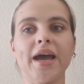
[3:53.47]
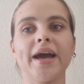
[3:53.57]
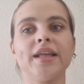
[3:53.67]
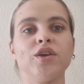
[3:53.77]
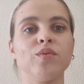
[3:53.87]

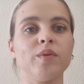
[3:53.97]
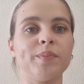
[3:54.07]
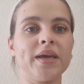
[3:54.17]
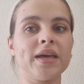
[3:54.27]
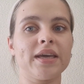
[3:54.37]
And you will
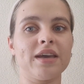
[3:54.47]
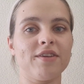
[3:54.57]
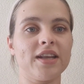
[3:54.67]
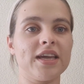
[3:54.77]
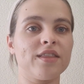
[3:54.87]
be
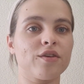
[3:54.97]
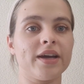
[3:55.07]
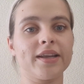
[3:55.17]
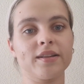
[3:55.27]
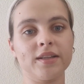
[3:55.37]
given either
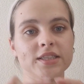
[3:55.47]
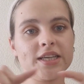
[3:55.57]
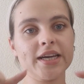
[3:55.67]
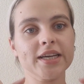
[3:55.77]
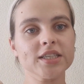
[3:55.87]
a little
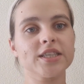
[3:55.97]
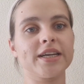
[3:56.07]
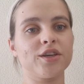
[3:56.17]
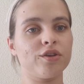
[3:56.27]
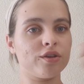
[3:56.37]
ticket
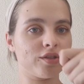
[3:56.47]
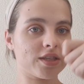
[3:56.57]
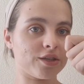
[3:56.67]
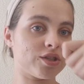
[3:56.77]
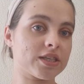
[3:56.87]
that
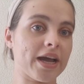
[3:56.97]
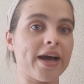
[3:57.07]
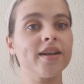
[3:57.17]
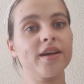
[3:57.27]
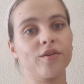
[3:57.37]
you
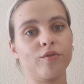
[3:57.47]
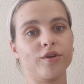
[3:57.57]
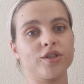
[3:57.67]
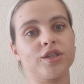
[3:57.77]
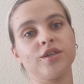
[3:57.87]
scan in
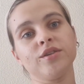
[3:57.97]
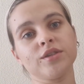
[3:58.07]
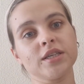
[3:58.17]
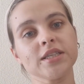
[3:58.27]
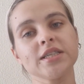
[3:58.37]
order to
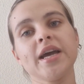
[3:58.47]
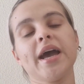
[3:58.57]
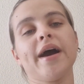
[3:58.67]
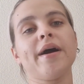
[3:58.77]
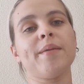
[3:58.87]
use it,
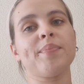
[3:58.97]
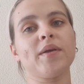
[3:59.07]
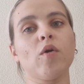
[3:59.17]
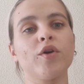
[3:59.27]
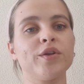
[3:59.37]

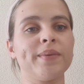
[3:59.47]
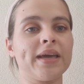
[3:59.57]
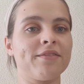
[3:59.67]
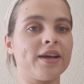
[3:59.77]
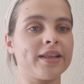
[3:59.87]
or you'll be given